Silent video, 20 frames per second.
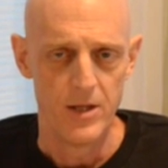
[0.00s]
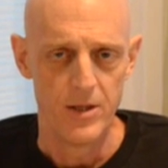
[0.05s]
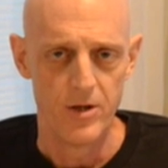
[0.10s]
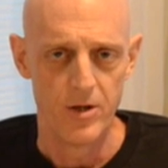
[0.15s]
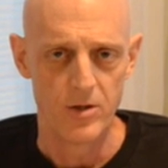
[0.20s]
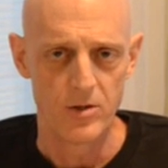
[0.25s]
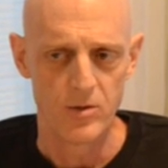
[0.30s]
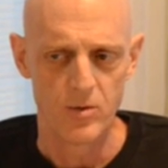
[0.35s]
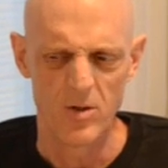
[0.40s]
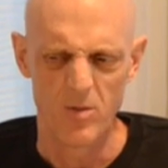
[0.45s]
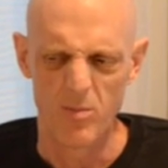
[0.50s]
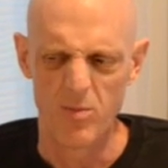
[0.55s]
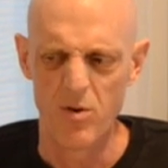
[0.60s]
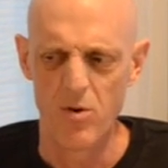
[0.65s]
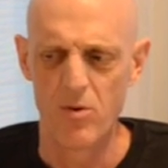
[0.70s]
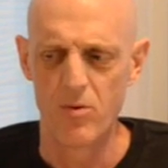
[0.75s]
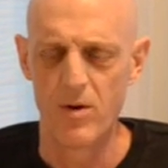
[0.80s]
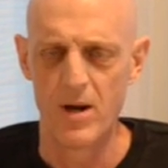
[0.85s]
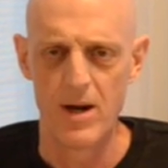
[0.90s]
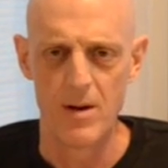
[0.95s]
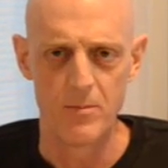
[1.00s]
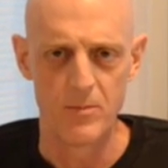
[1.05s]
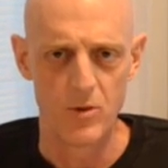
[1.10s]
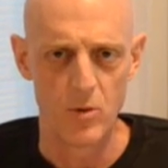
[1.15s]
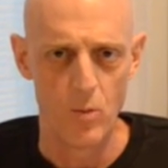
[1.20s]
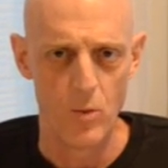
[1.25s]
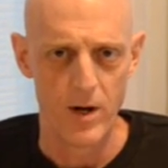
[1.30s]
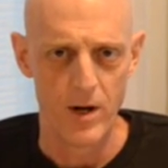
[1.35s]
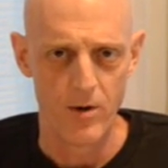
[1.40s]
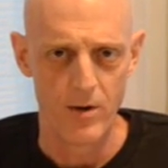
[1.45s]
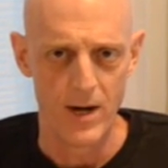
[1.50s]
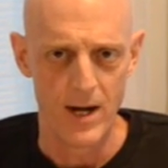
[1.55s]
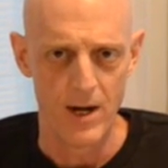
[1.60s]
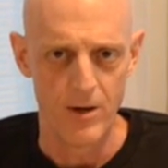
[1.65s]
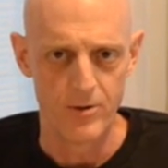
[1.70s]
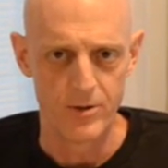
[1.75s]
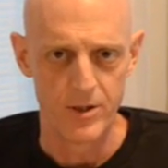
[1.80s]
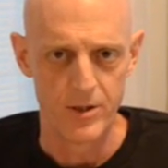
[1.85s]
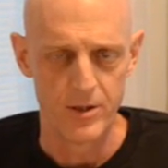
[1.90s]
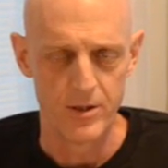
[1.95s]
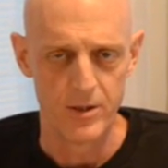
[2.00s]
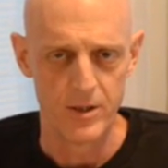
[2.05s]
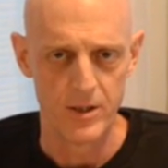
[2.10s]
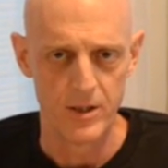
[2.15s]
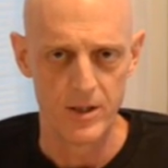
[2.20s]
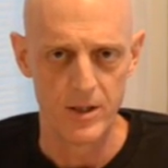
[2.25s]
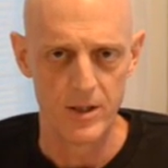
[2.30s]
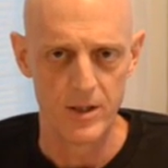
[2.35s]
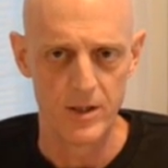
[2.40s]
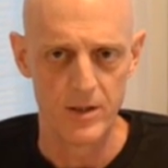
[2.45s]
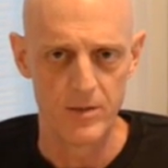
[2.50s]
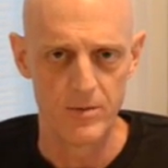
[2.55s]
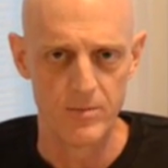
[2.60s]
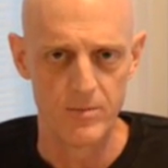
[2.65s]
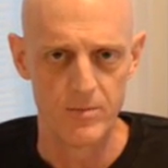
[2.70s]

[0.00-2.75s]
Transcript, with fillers: They're sort of programmed to wear out uh,